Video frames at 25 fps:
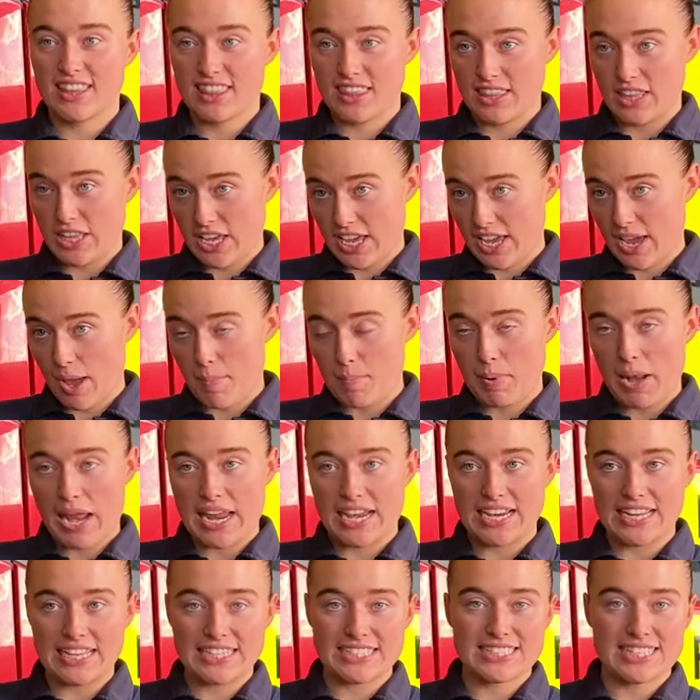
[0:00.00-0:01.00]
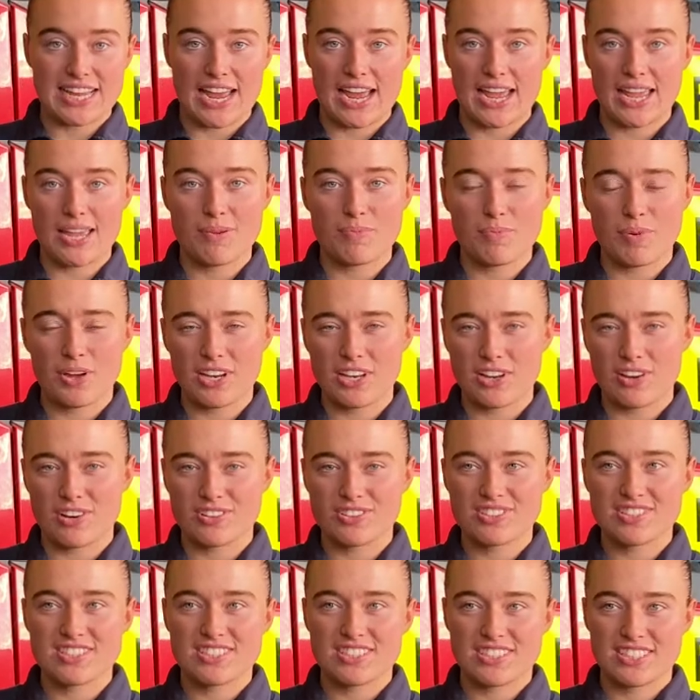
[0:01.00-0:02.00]
You get plenty of time when you're
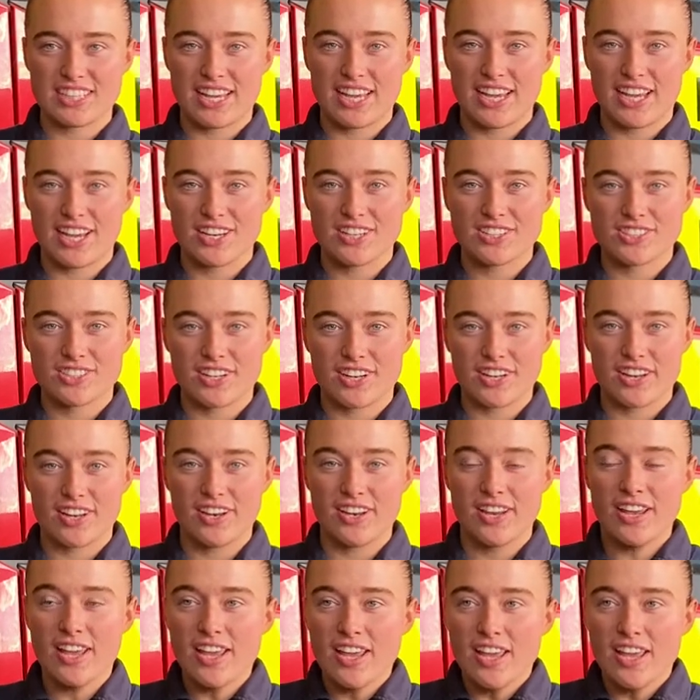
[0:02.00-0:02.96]
on station